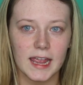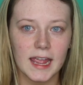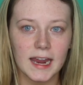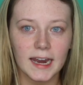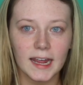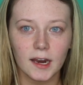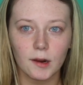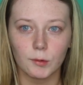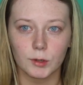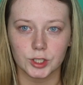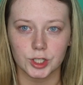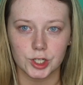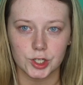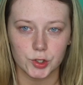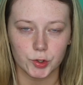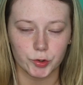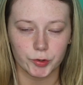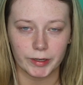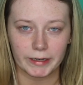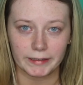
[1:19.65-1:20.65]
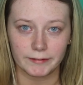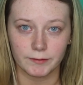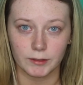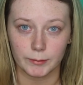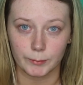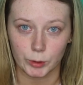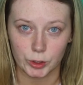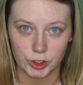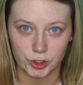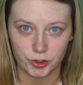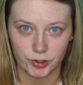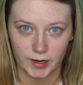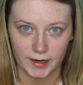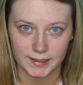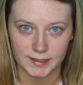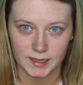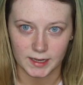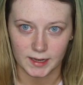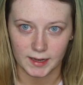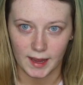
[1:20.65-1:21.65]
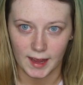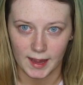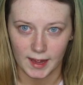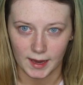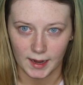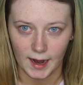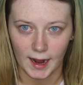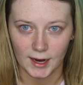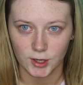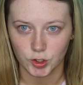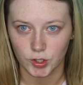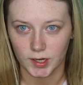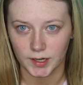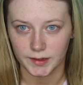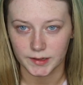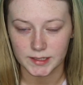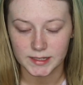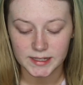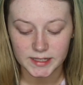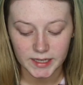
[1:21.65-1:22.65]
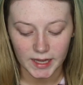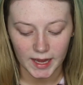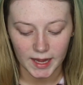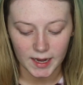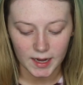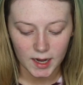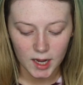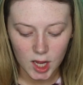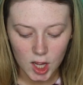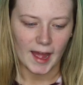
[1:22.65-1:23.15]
in it which is great for moisturizing and hydrating the skin.